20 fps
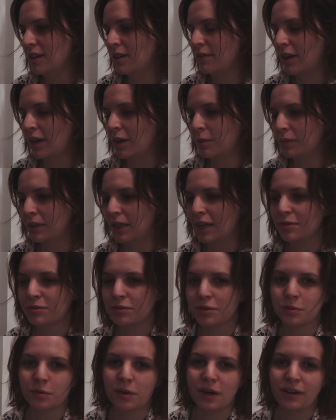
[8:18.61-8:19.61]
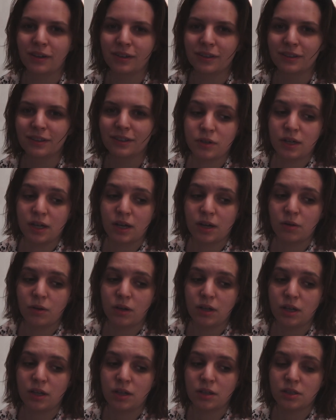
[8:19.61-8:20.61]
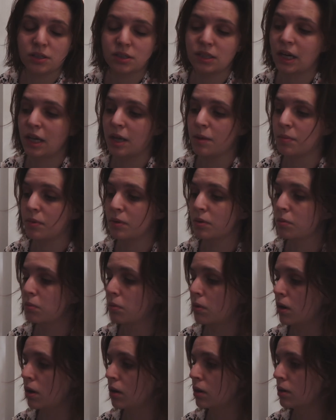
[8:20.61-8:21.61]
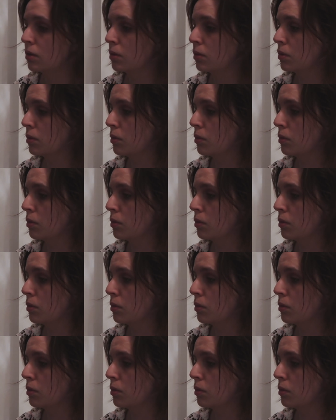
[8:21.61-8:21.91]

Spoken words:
I've had it planned for a while. But for now, I need sleep. What?